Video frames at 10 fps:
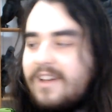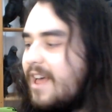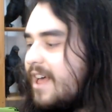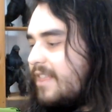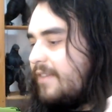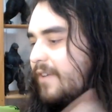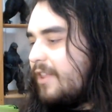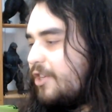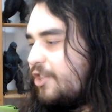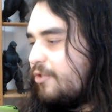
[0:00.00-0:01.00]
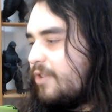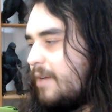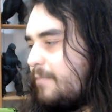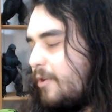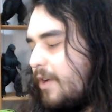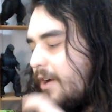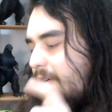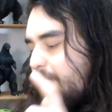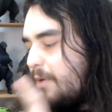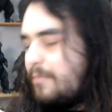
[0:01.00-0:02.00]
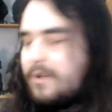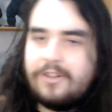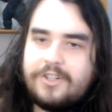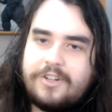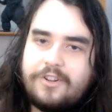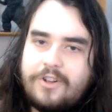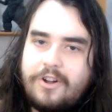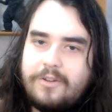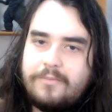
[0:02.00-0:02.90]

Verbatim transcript: they finally showed up on popculcha.com.